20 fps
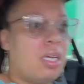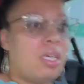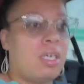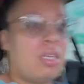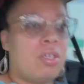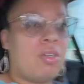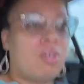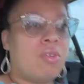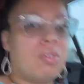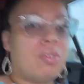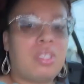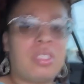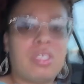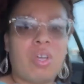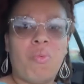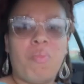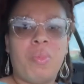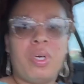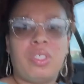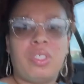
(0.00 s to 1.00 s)
You know, it's
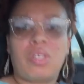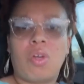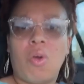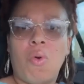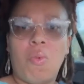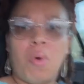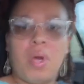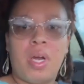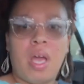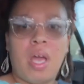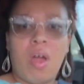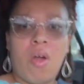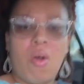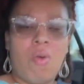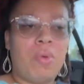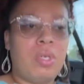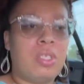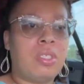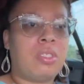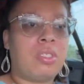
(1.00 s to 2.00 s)
so much going
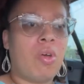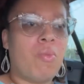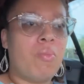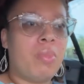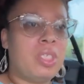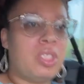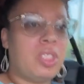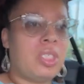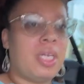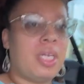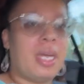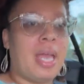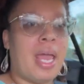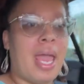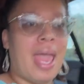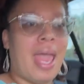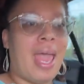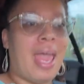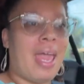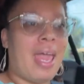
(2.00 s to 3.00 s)
on and so much in
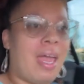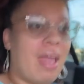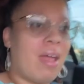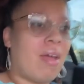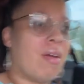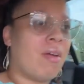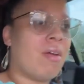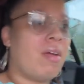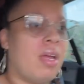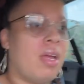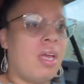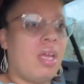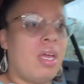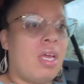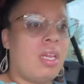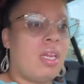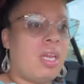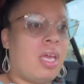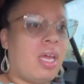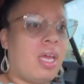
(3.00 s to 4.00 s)
the air
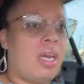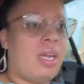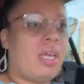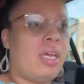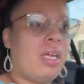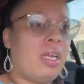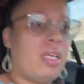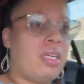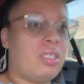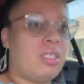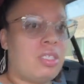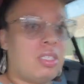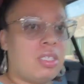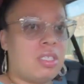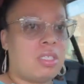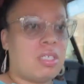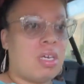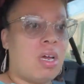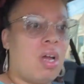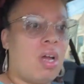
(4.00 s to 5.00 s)
that it is
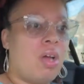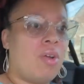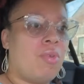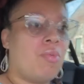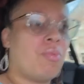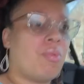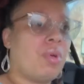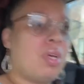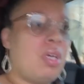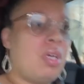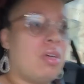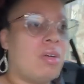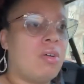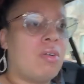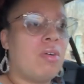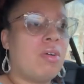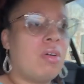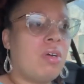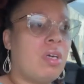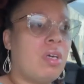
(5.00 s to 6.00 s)
just unreal
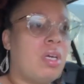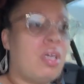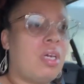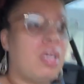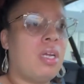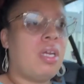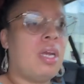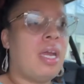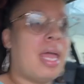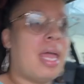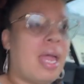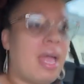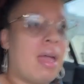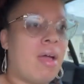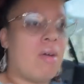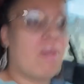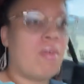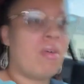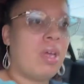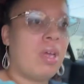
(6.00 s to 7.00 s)

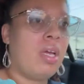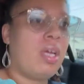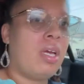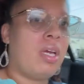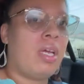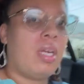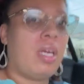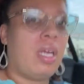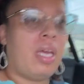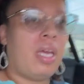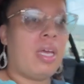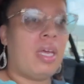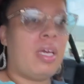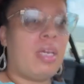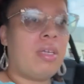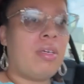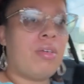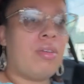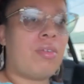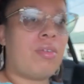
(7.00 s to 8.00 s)
now
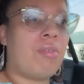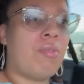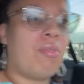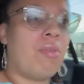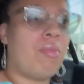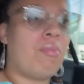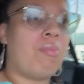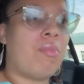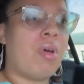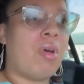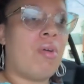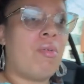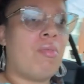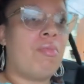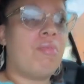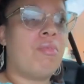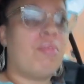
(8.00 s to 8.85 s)
that you don't know